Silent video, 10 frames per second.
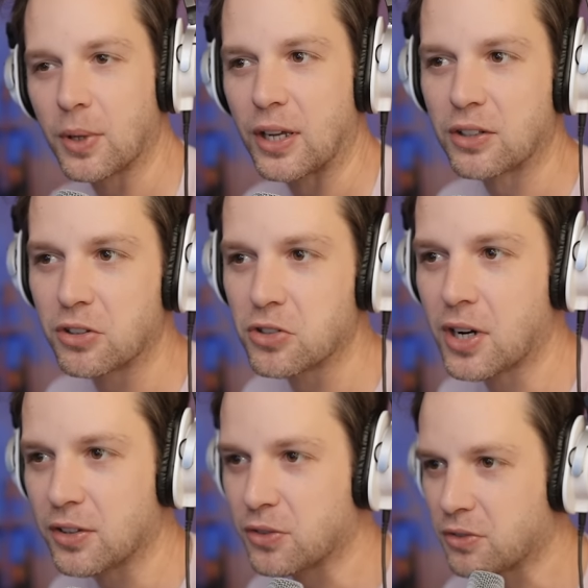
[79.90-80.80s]
like, did you
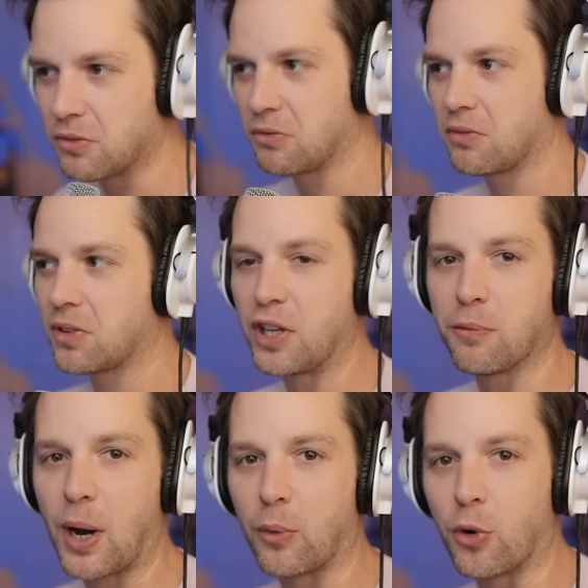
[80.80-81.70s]
guys leave
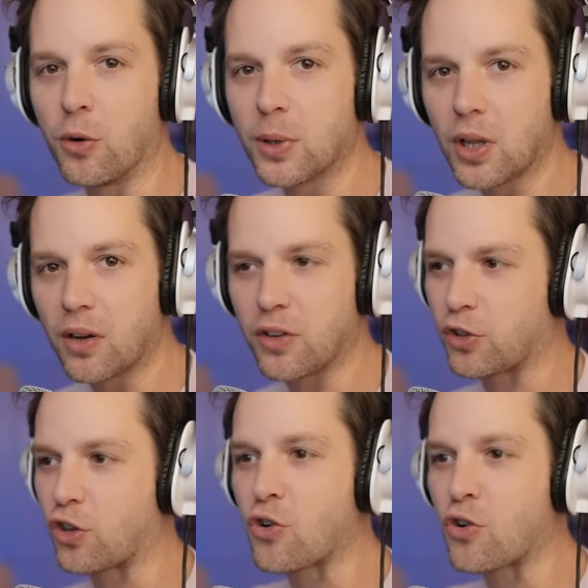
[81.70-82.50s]
my room alone? There's a